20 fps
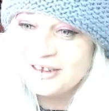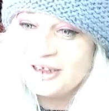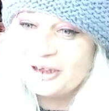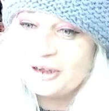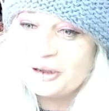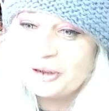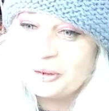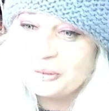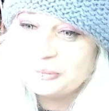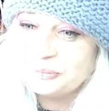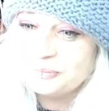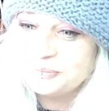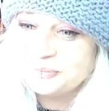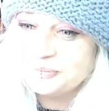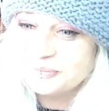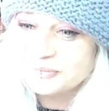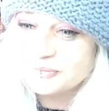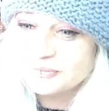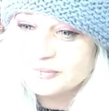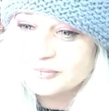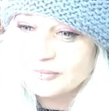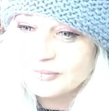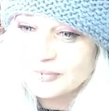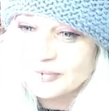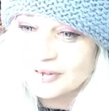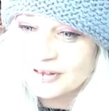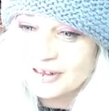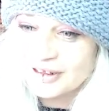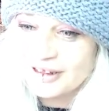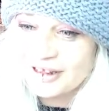
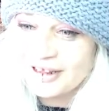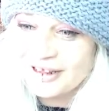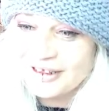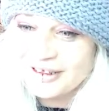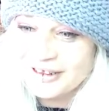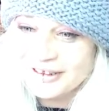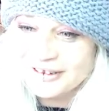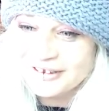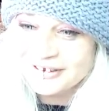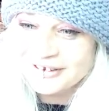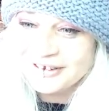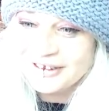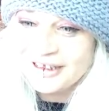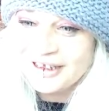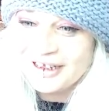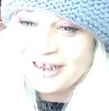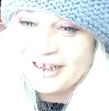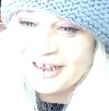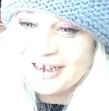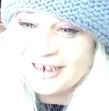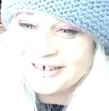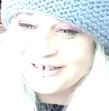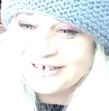Hi,